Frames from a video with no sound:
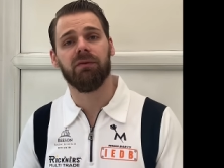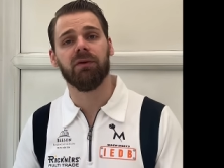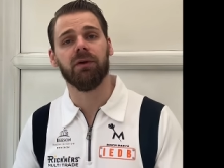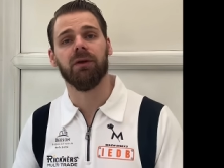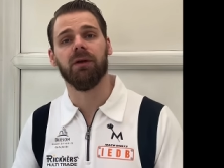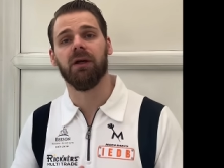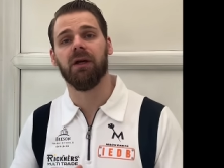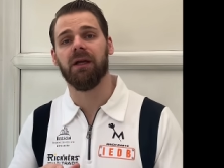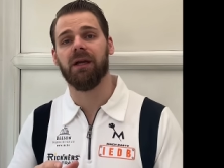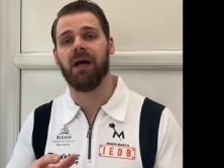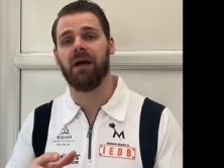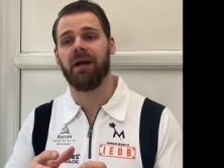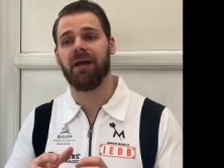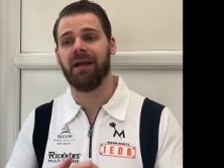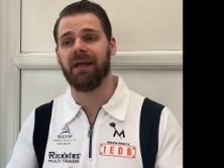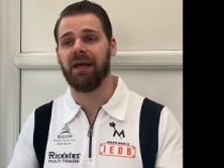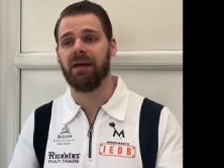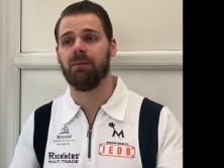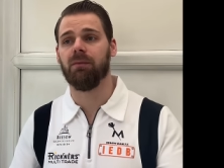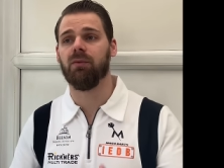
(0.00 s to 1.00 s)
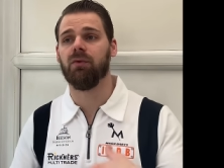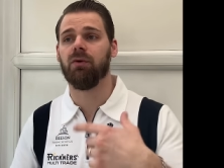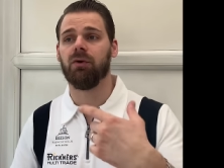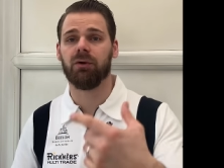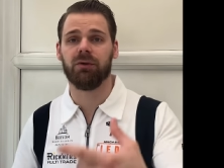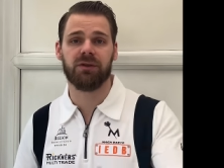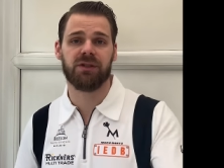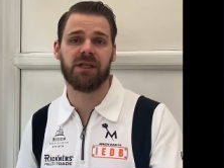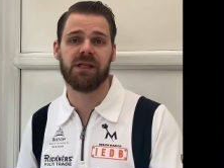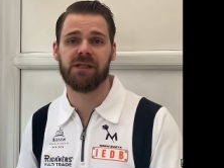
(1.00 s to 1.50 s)
and I'm going to get more
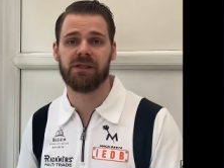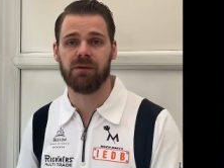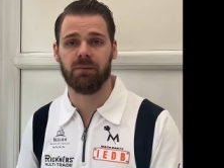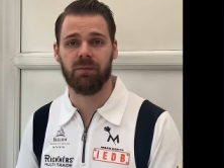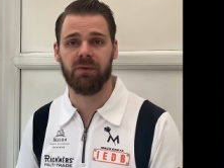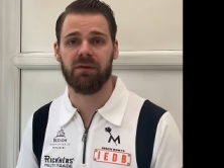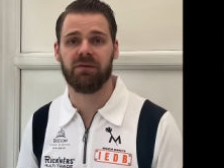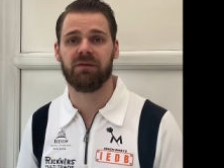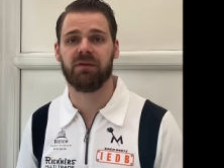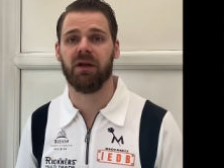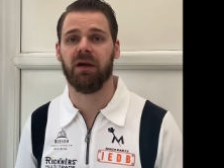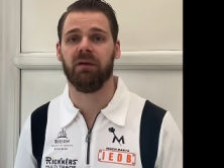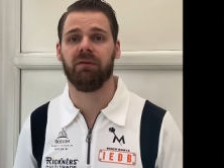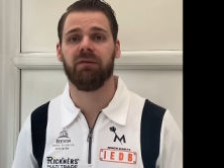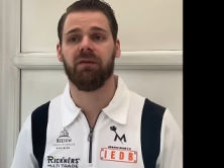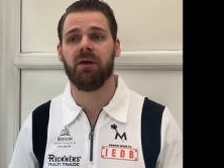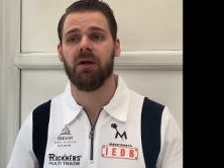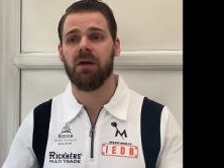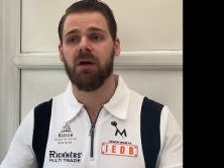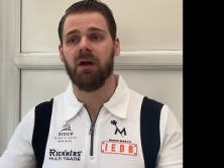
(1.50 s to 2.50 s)
consistent with stuff.